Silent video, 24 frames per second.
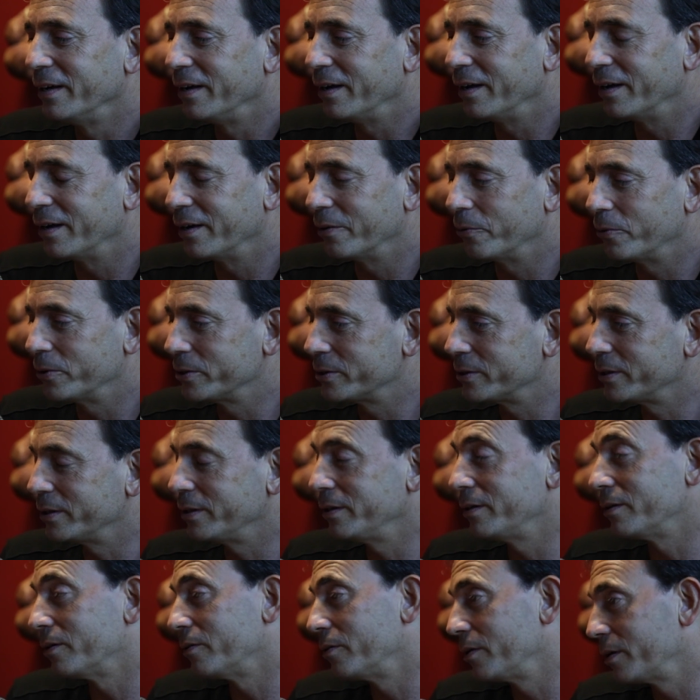And it was,
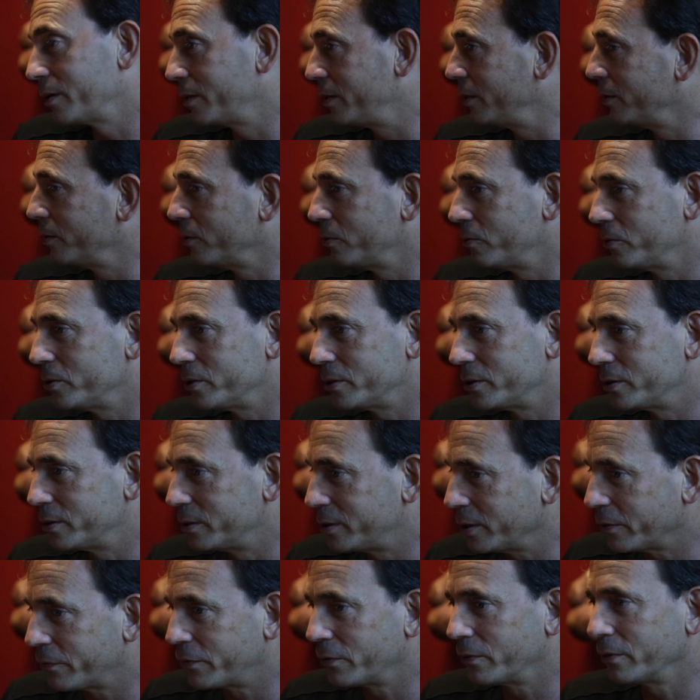you know, and Gill was
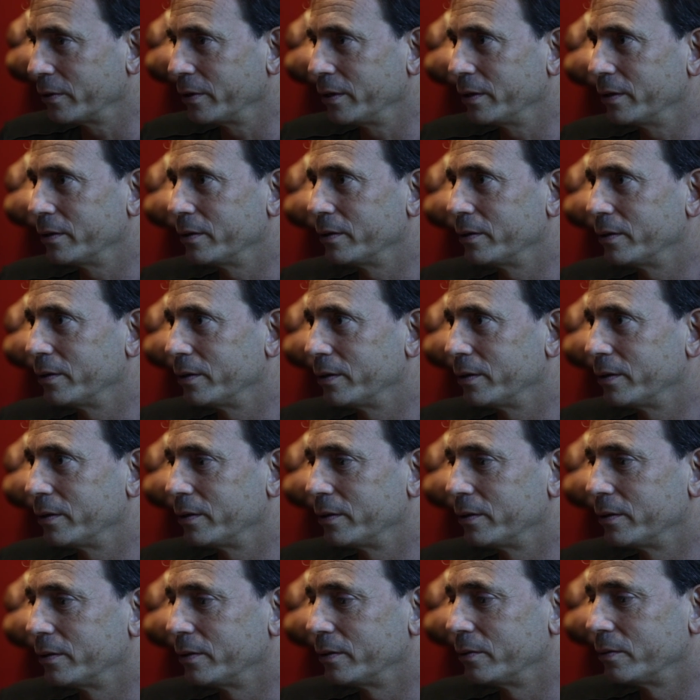definitely a, a
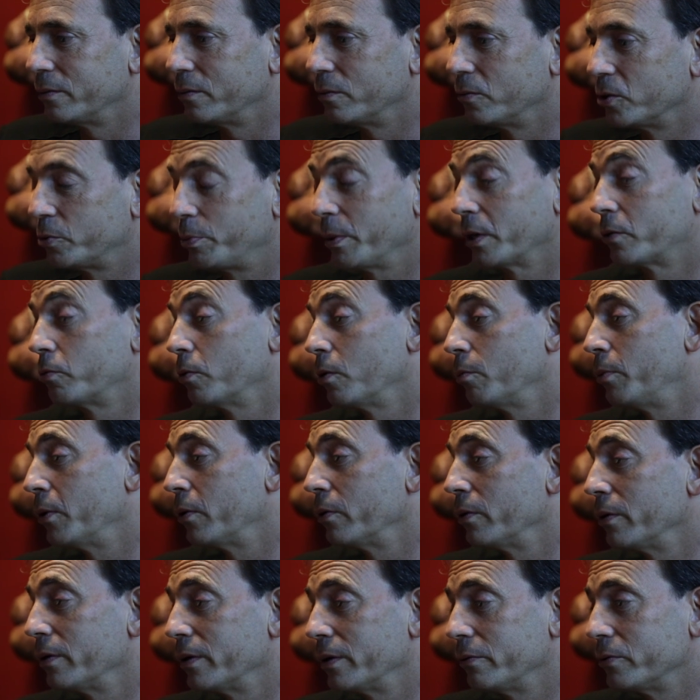respectable opponent.